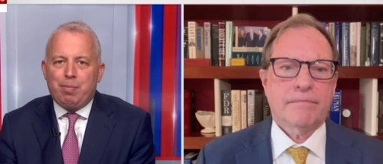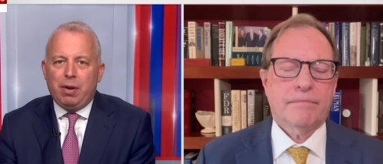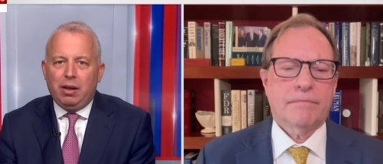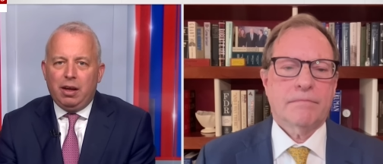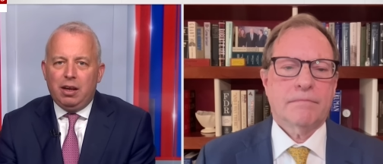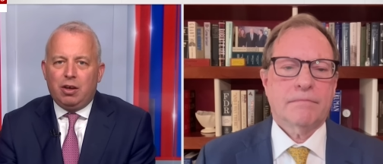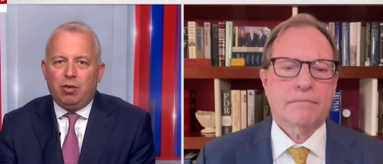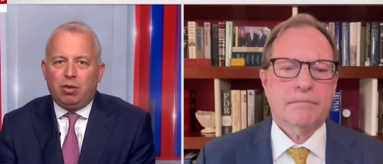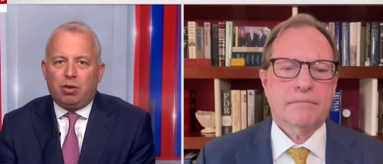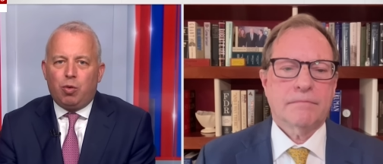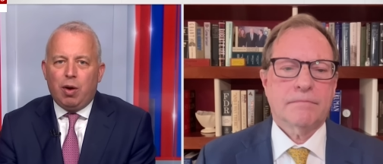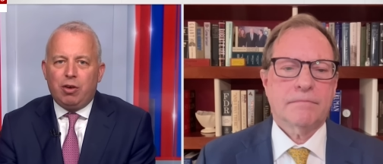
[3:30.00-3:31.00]
Speaker 1: a
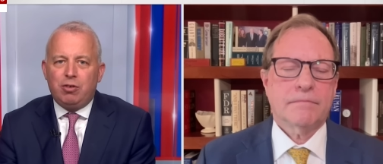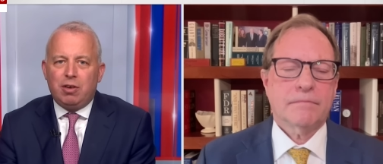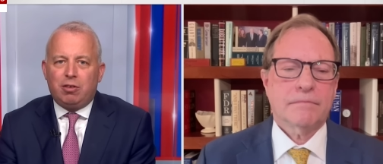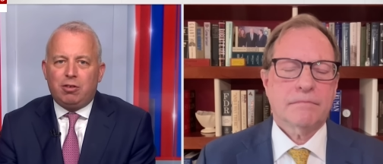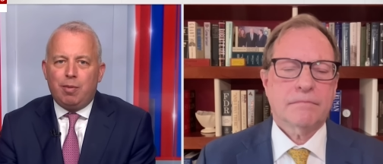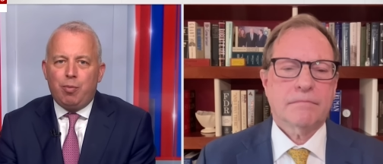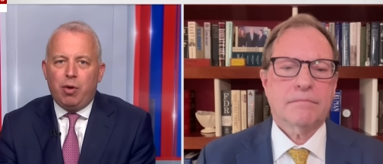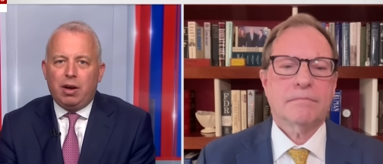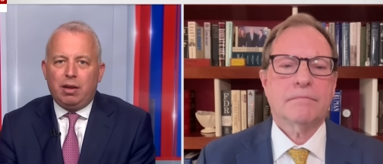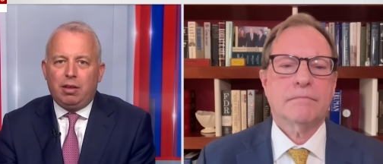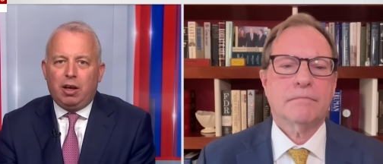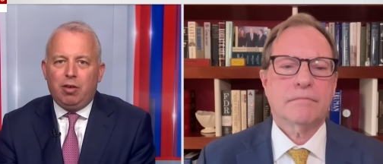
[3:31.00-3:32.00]
political question at some point,
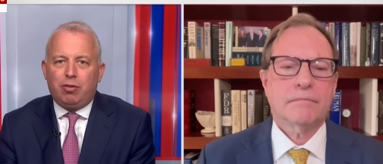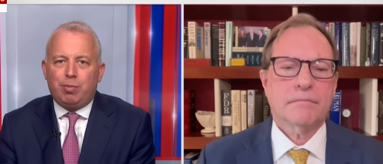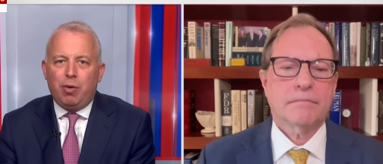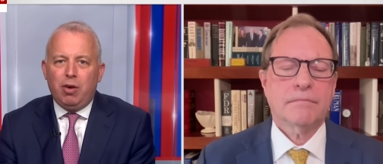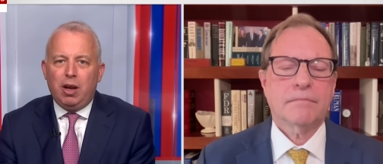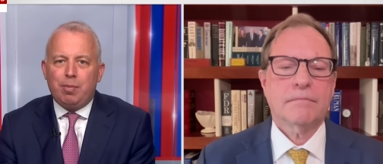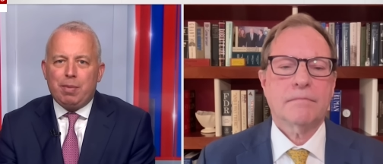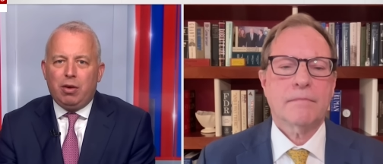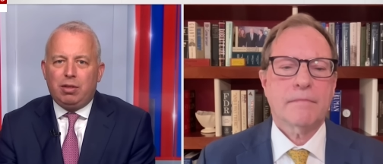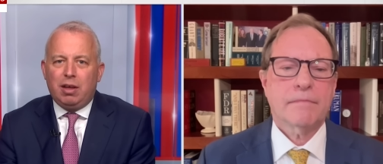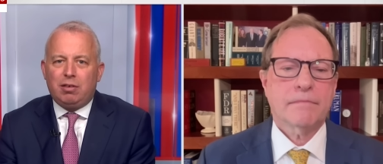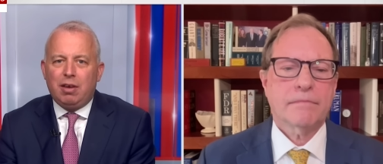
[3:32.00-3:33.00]
and I think you've spoken
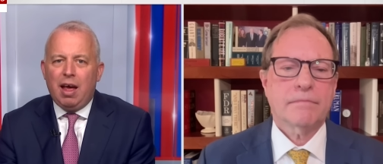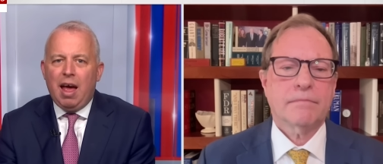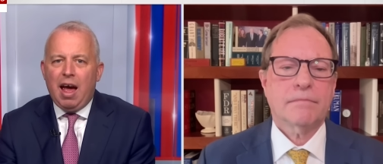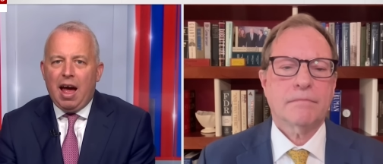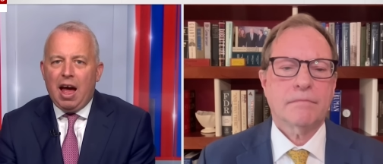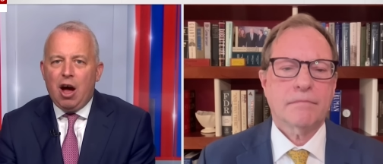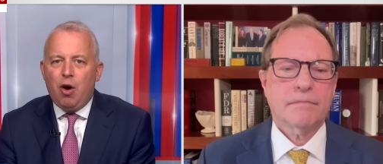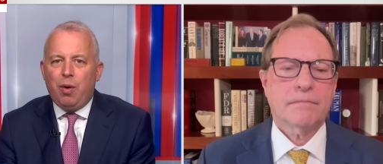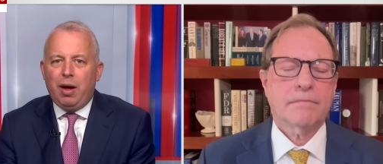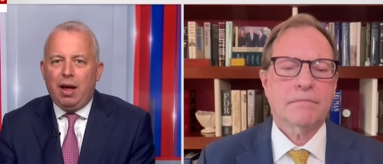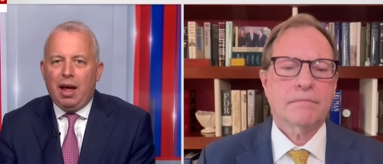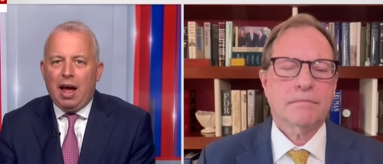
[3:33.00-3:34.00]
about this, how
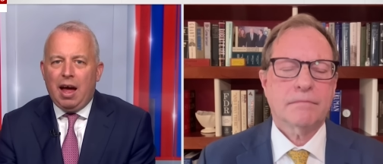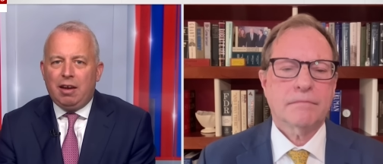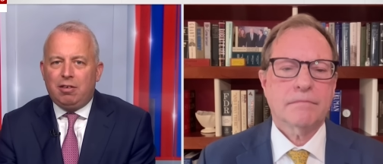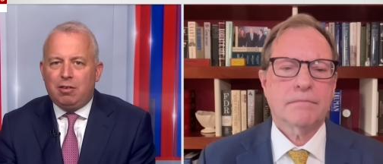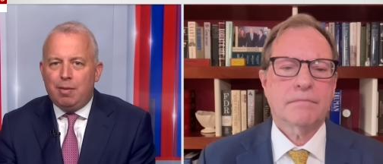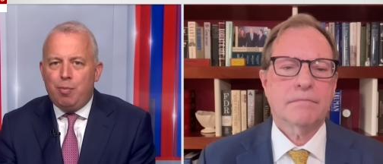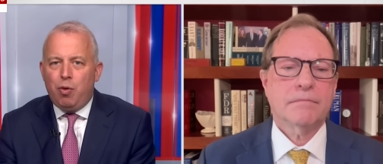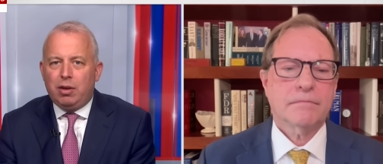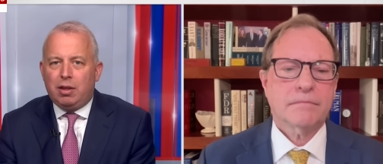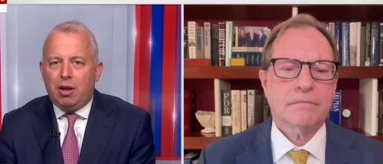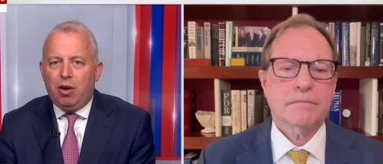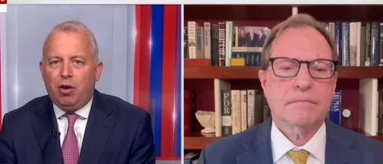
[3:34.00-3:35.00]
at some
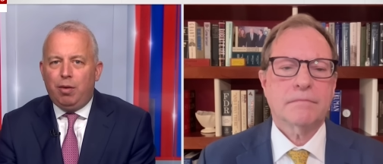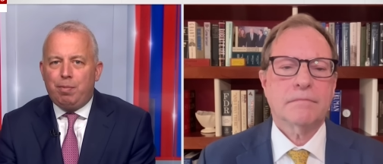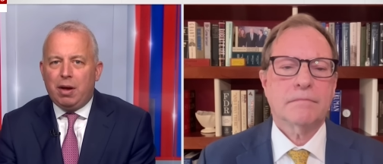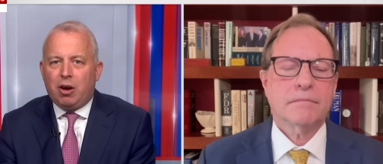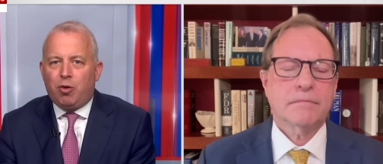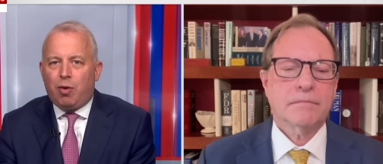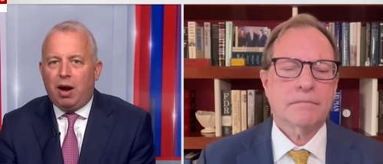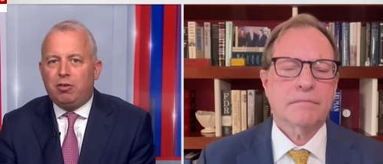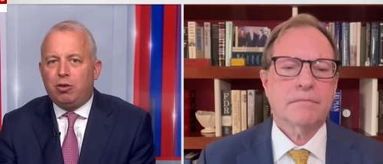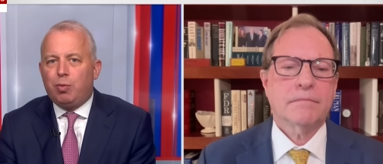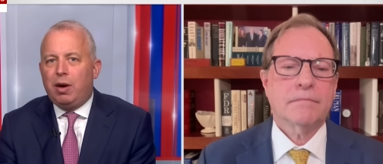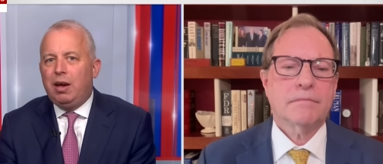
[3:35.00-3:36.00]
point, there could be a
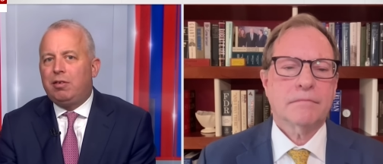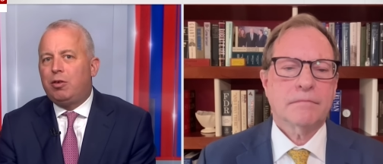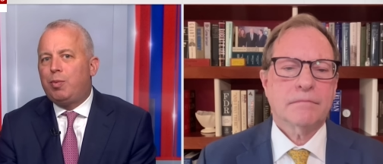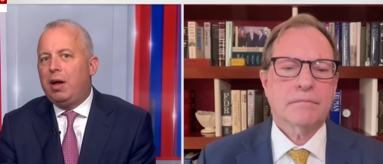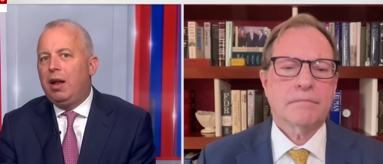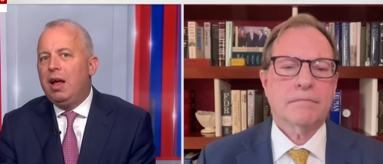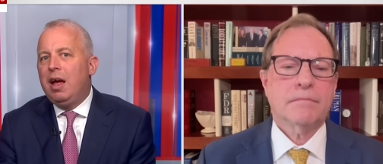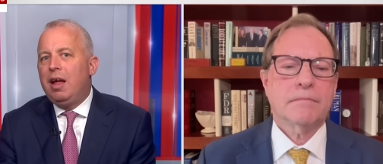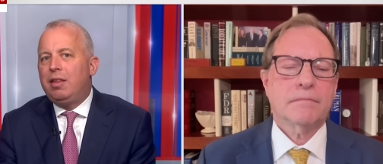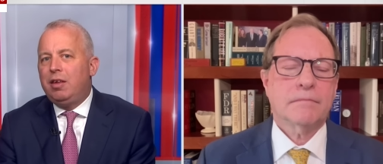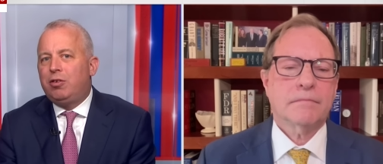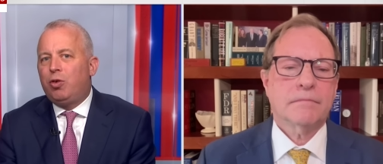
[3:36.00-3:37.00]
crisis where he says, well,
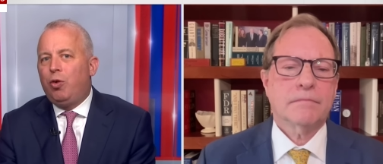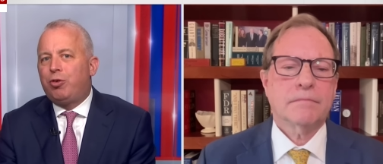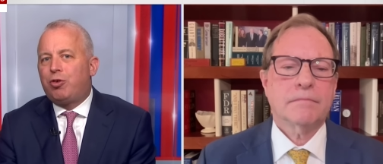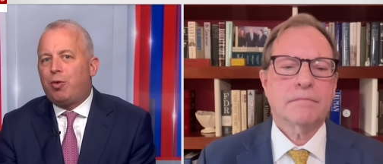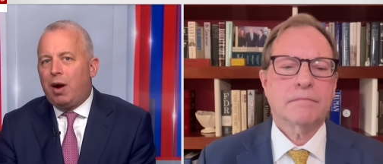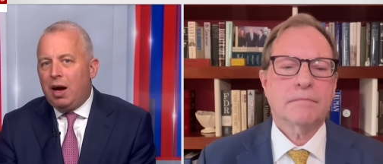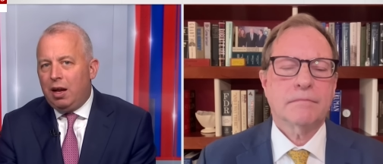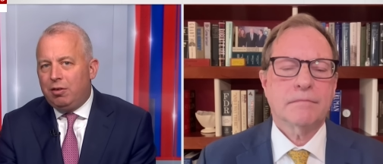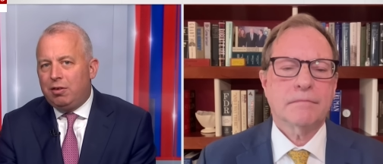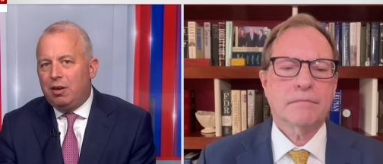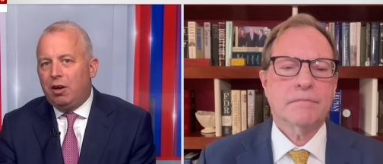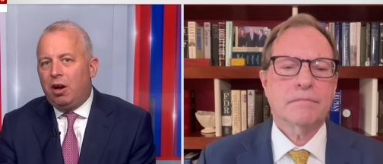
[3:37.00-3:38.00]
this whole trial
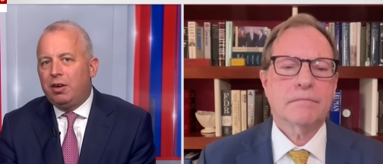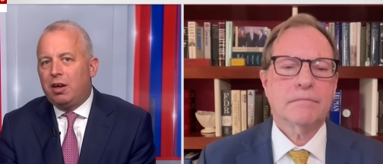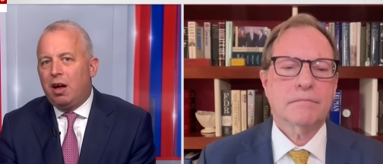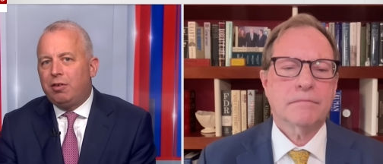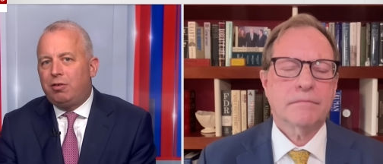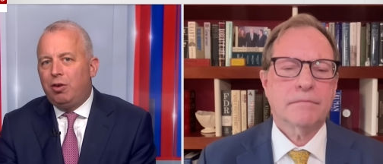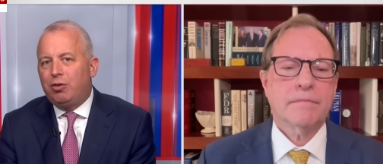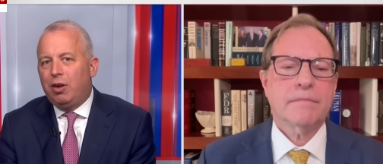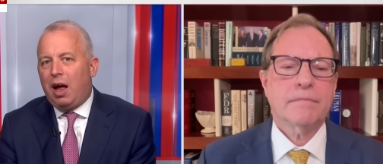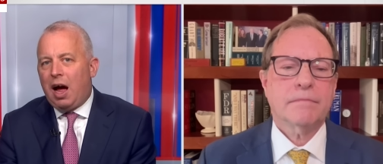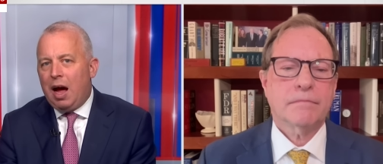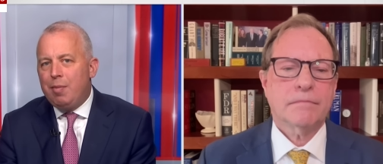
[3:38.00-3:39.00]
is
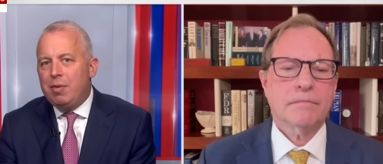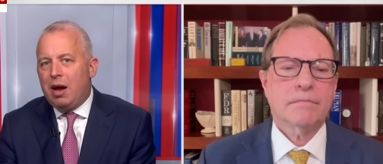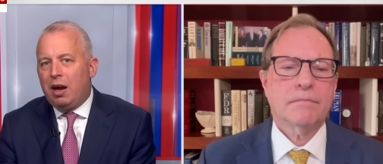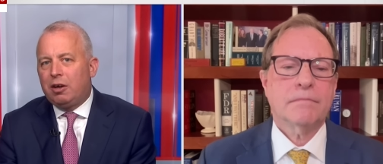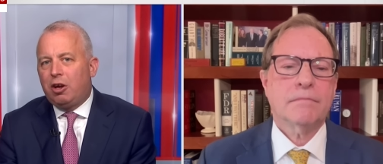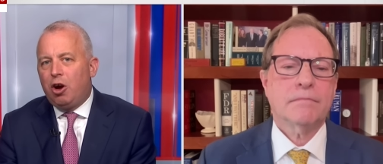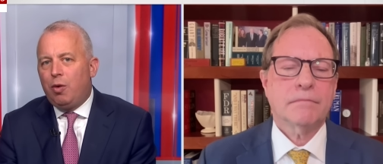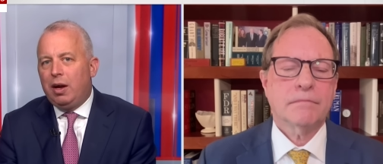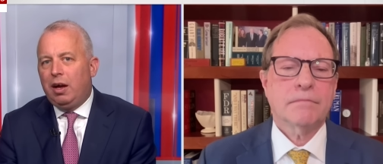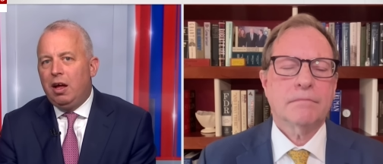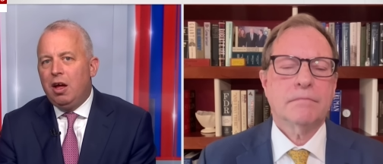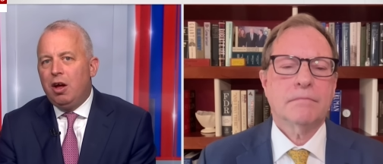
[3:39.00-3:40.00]
unconstitutional. I'm not
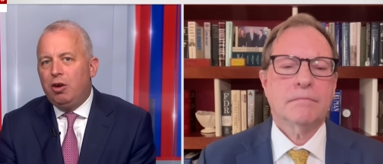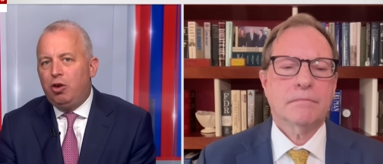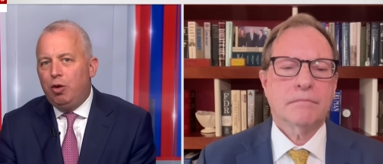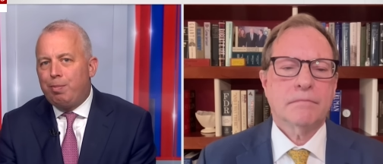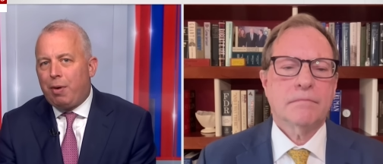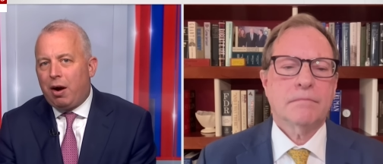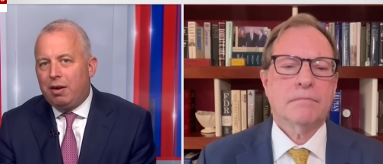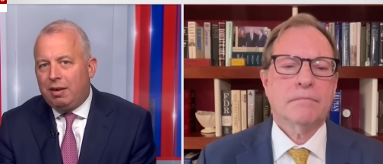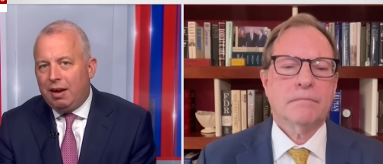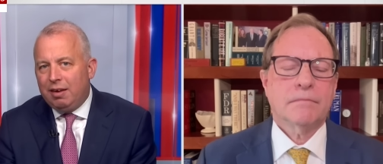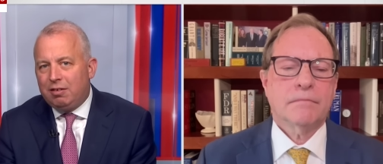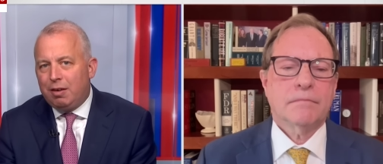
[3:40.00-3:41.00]
going to
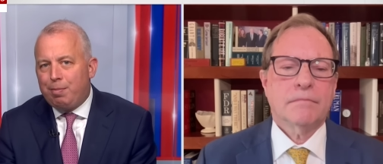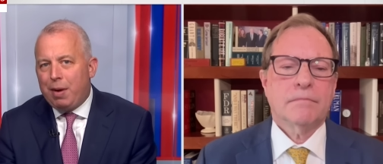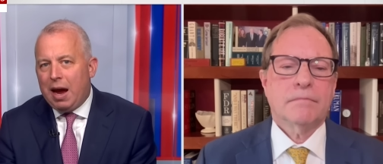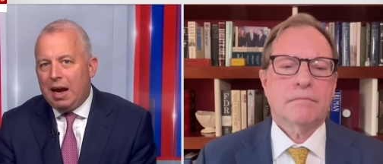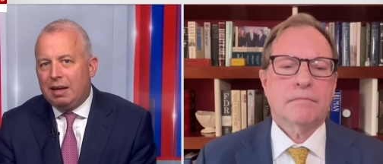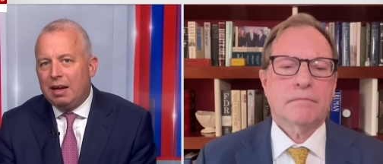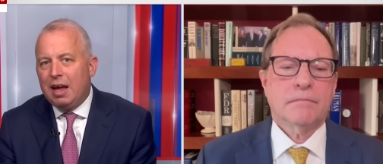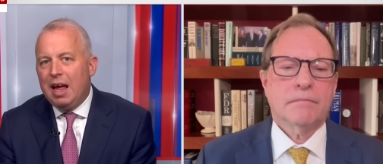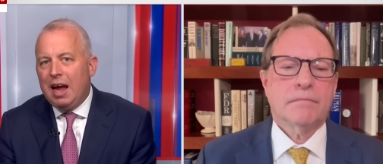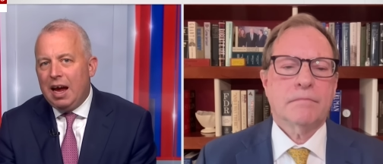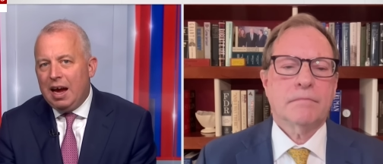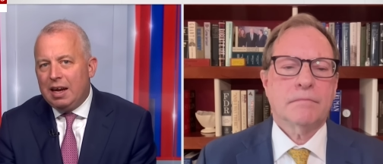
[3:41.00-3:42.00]
participate
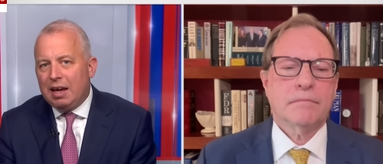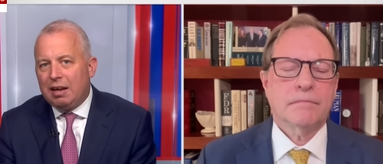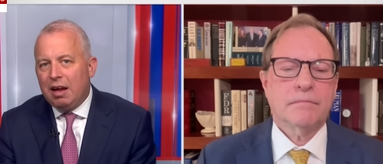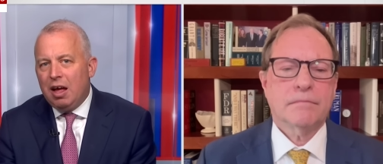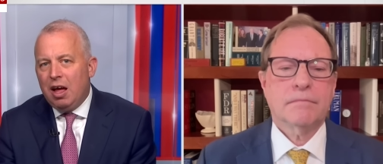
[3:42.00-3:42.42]
in it.